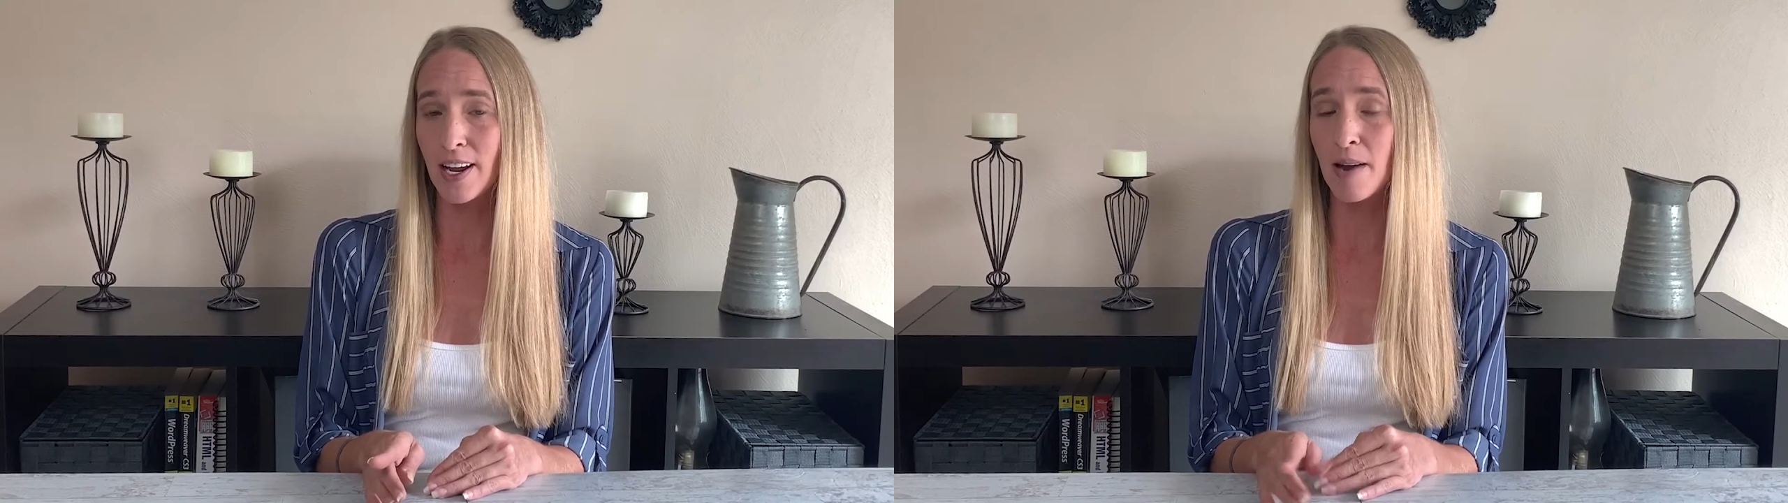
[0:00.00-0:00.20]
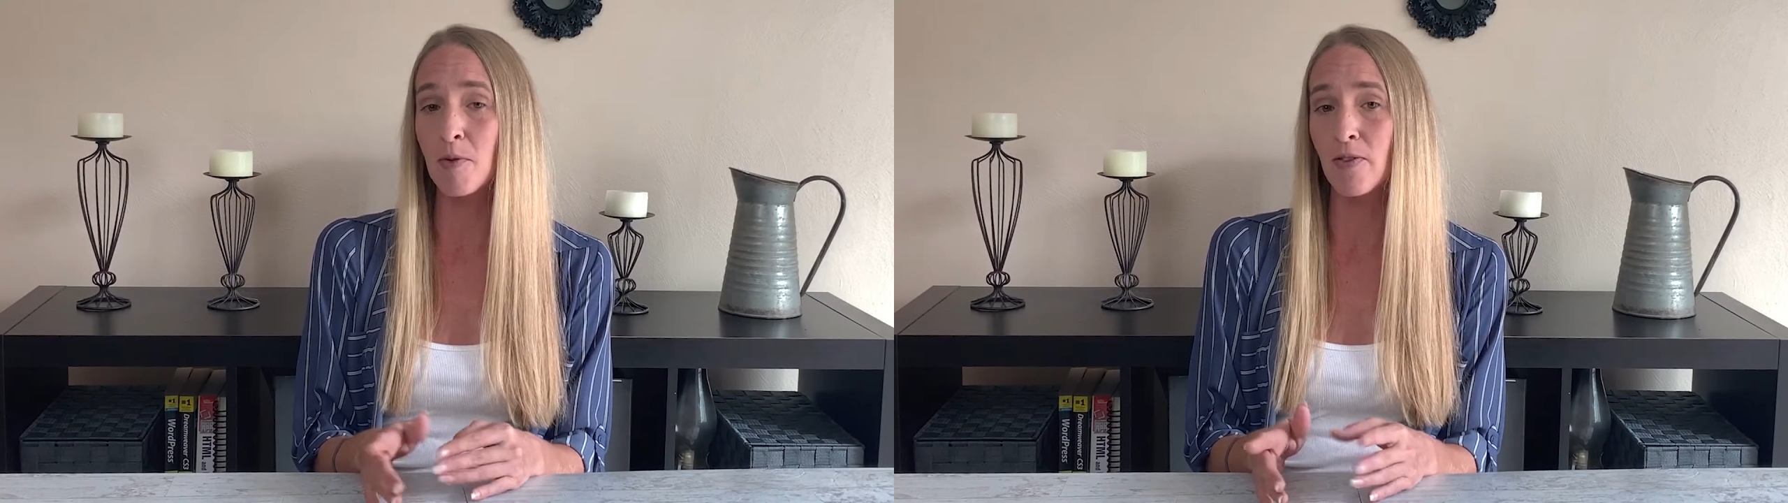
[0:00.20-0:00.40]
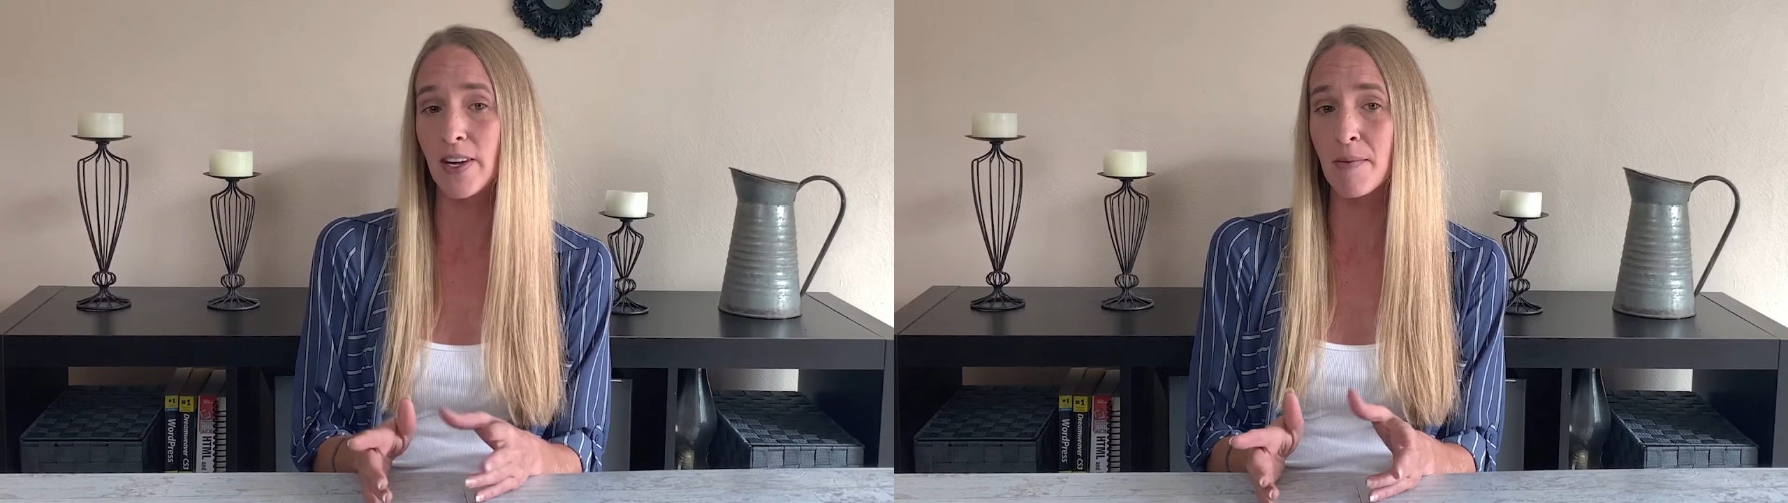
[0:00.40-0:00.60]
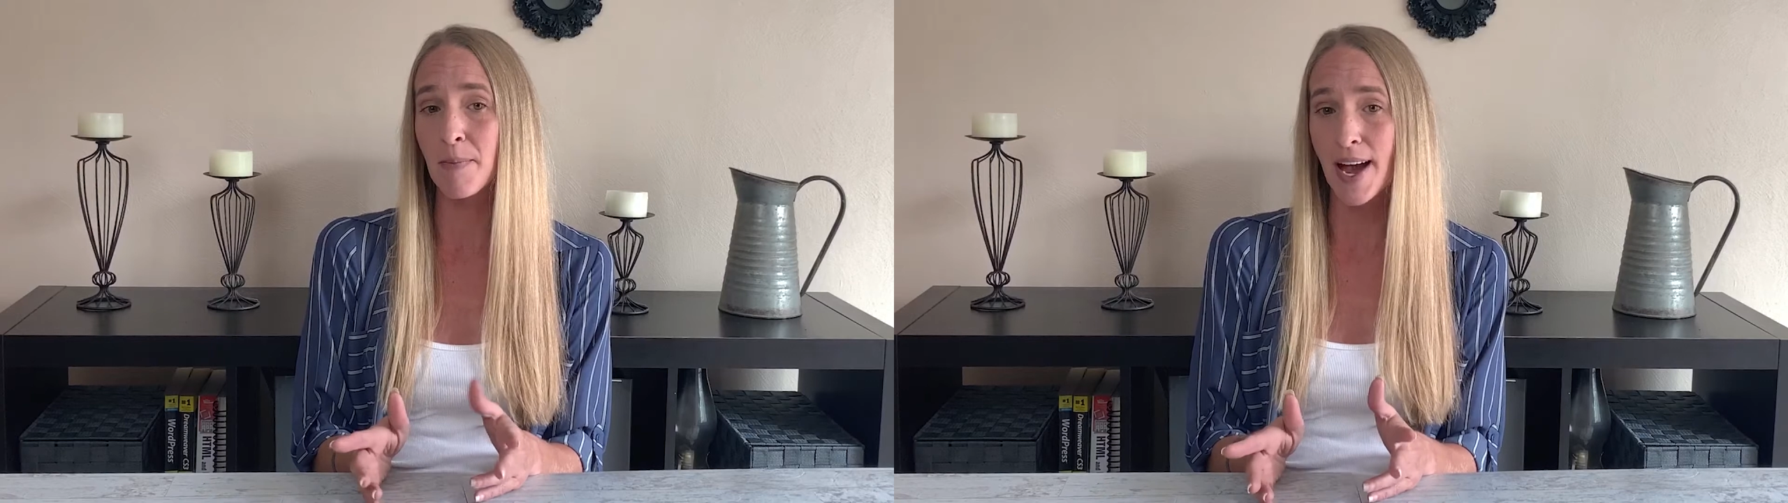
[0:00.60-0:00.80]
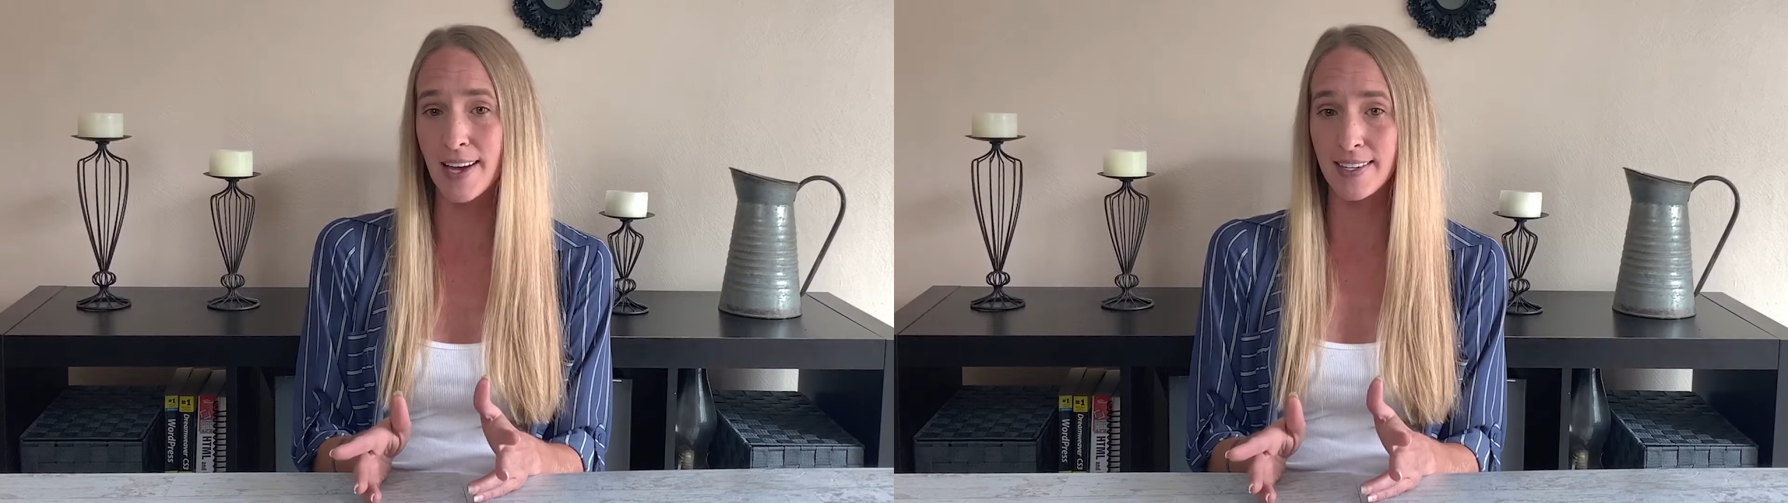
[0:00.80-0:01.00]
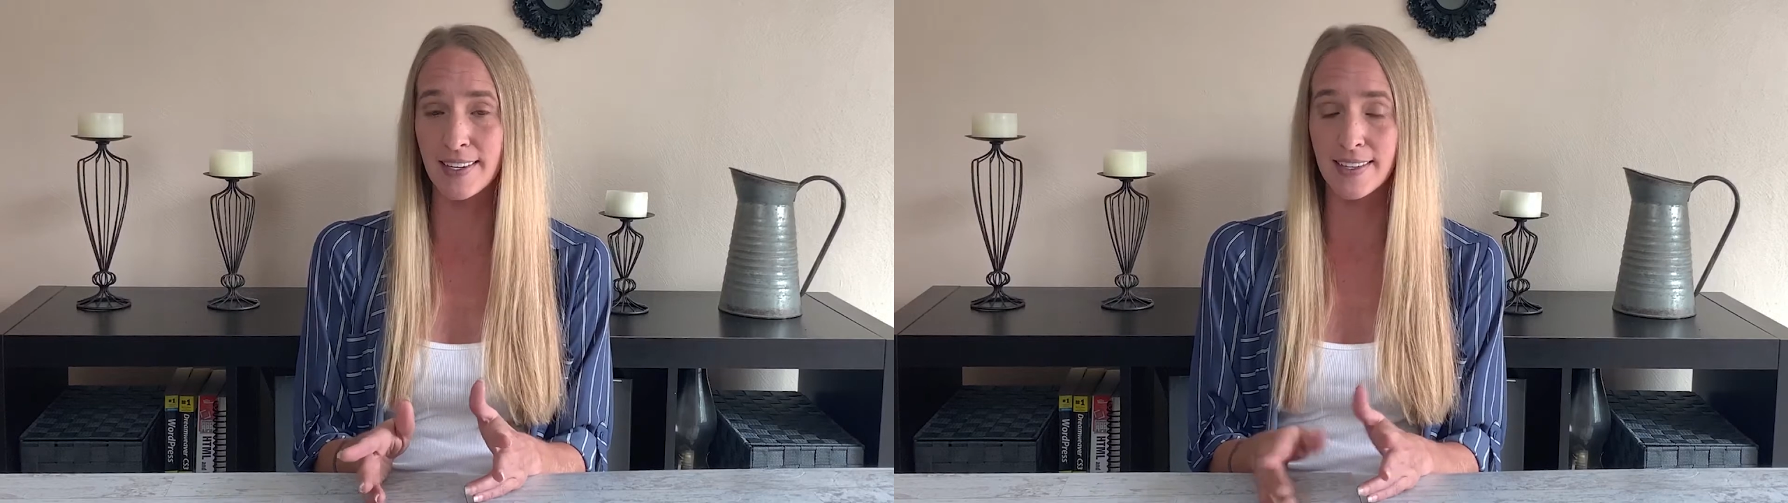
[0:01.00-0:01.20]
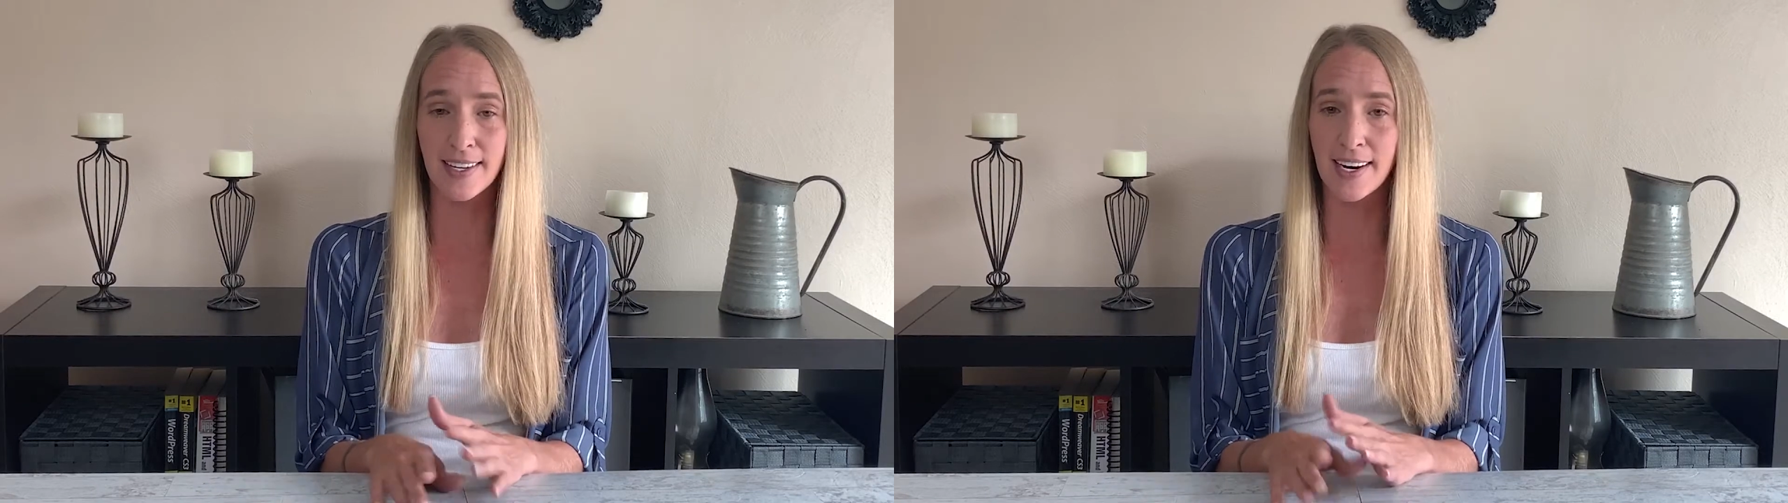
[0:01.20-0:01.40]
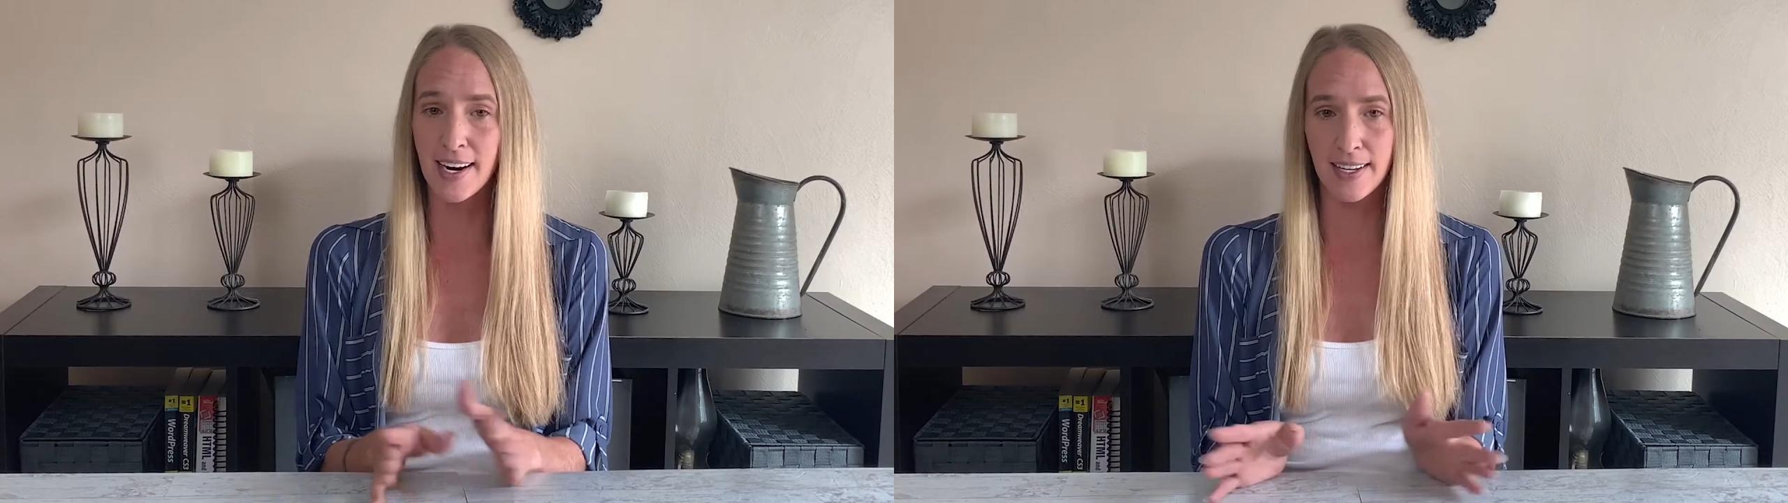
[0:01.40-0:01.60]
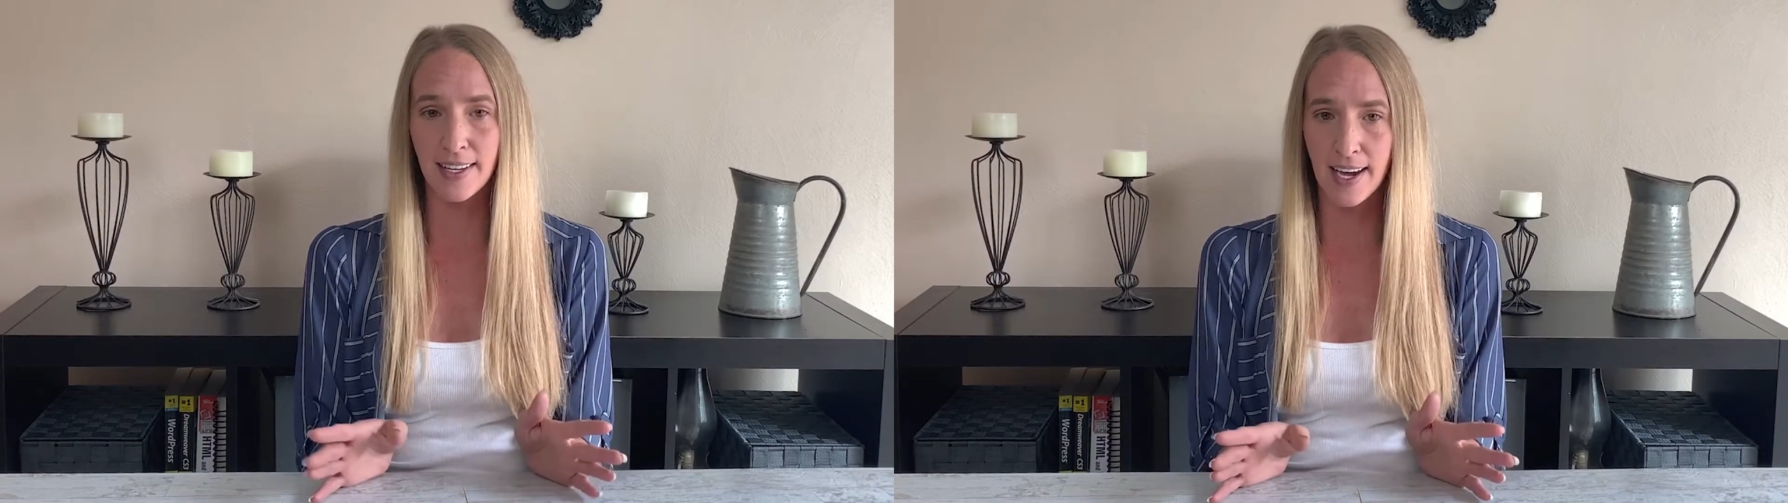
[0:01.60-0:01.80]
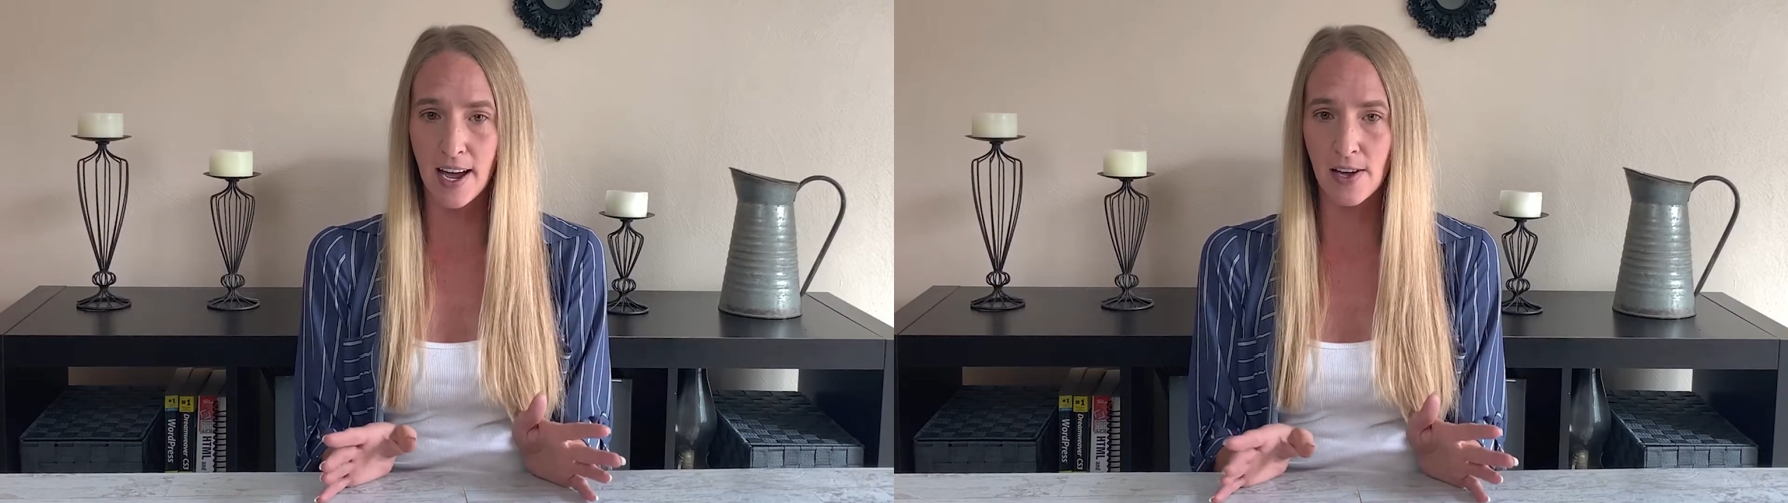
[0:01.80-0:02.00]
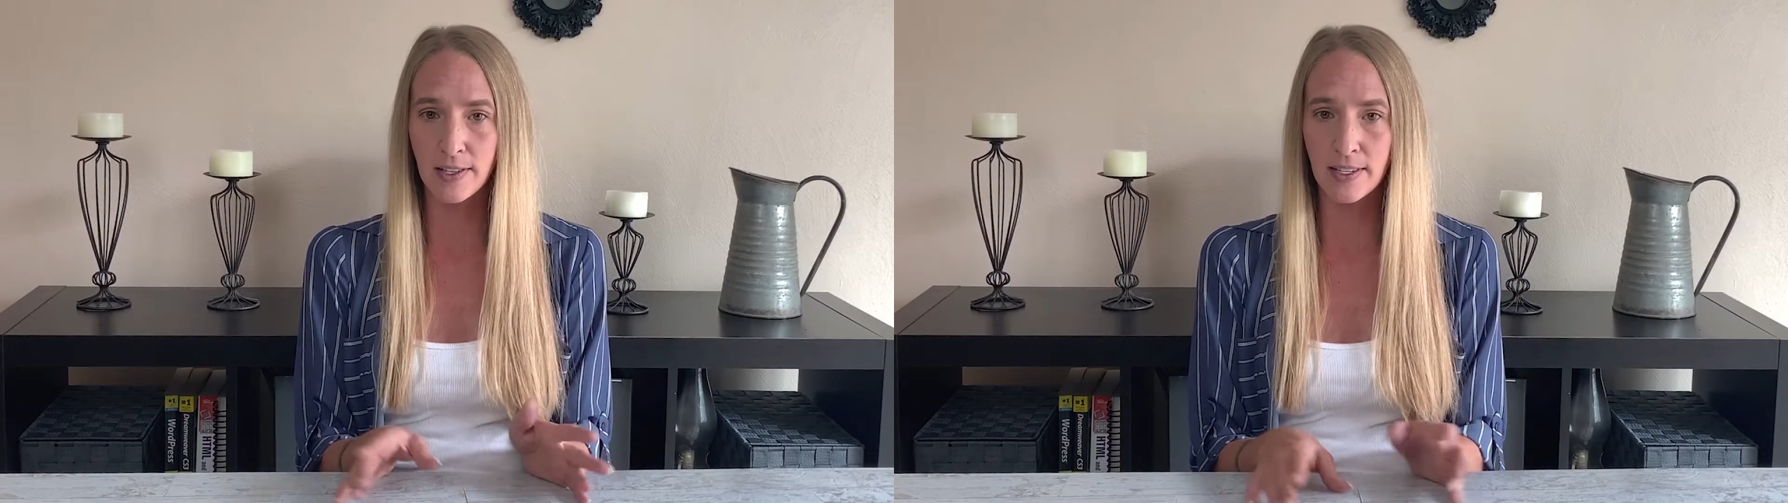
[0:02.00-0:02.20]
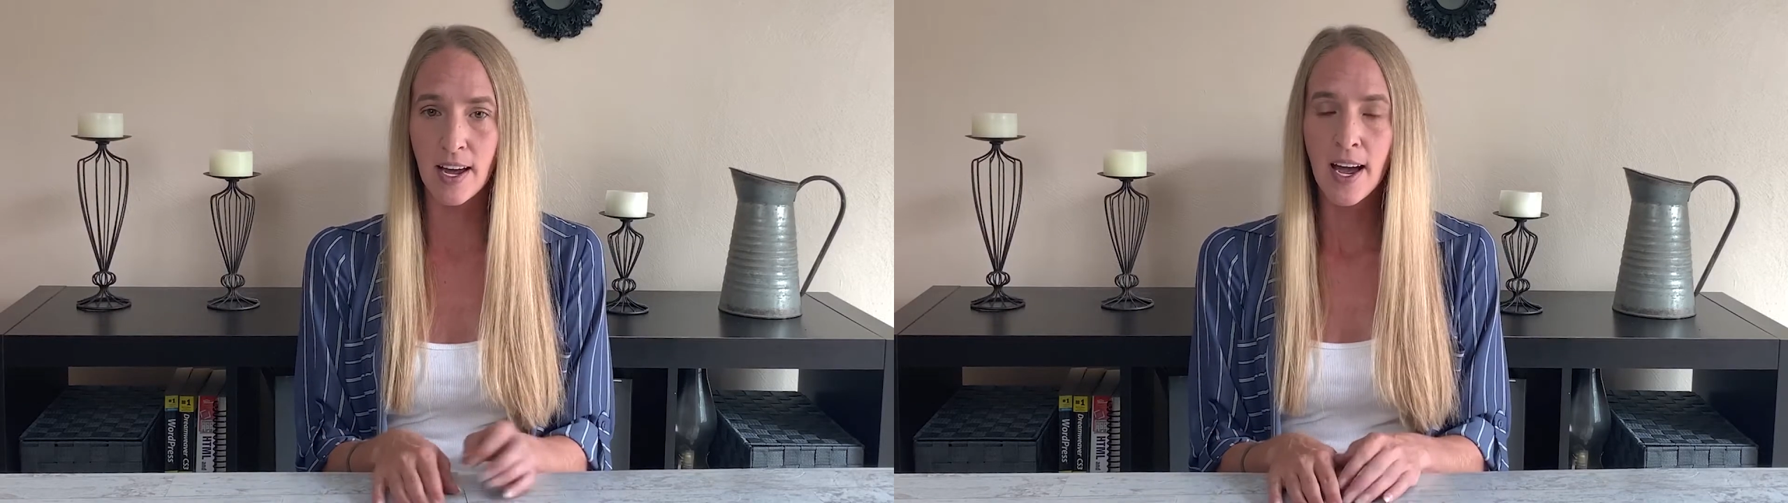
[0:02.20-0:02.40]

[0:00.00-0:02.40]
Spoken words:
and moving the masses than anything else.